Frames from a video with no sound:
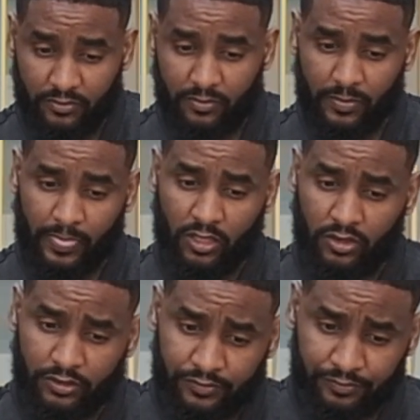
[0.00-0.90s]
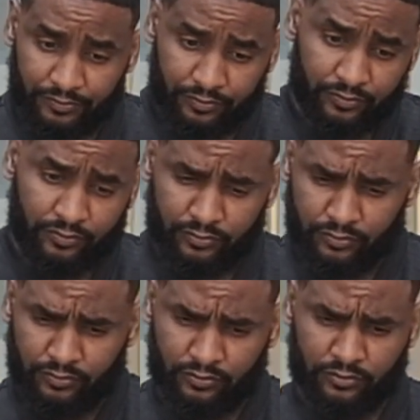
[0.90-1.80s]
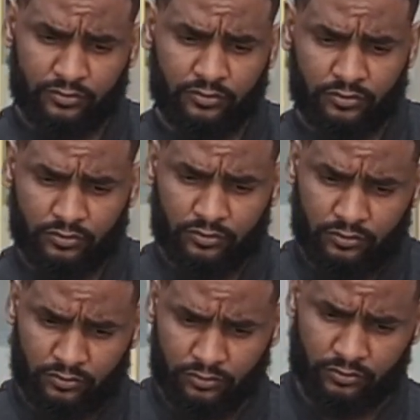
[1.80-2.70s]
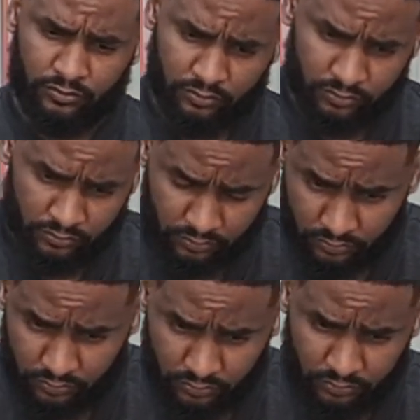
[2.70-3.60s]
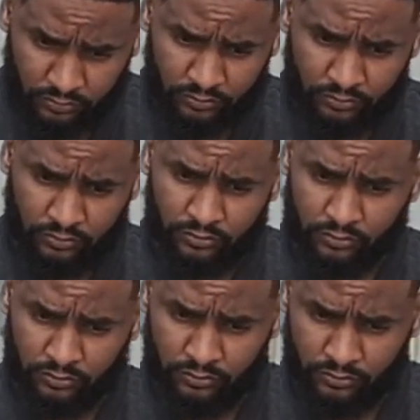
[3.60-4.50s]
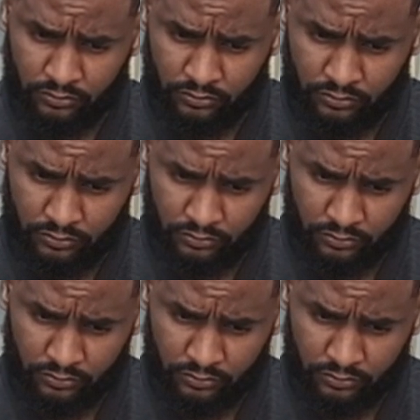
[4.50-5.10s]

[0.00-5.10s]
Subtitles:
[no speech]